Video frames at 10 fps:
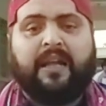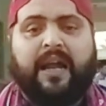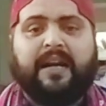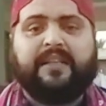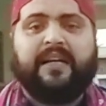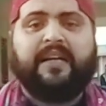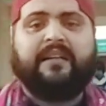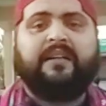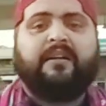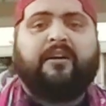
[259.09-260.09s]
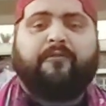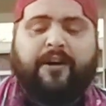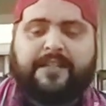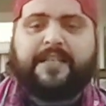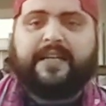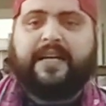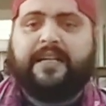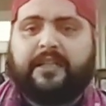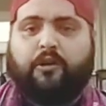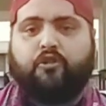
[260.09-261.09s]
and then once
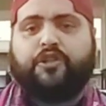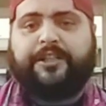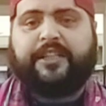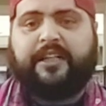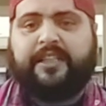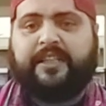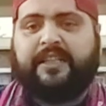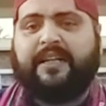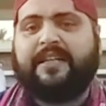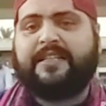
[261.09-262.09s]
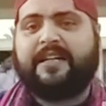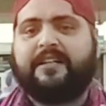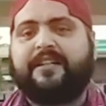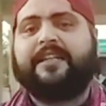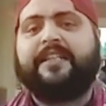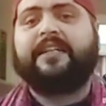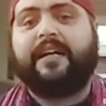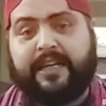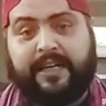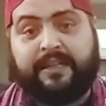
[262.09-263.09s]
again close that article and start writing
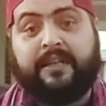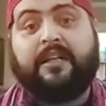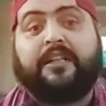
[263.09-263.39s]
again.